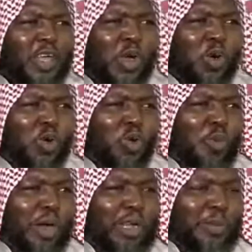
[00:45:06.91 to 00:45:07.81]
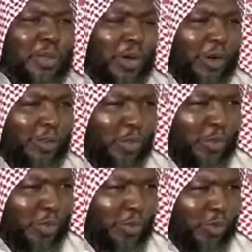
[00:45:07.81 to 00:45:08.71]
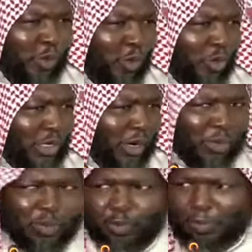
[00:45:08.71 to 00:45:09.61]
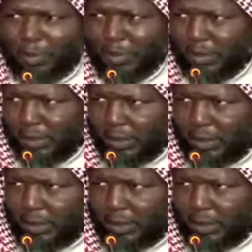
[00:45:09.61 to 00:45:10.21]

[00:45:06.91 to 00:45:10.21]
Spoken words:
Hukuma no be the one for people for Old Town or for Bamenda.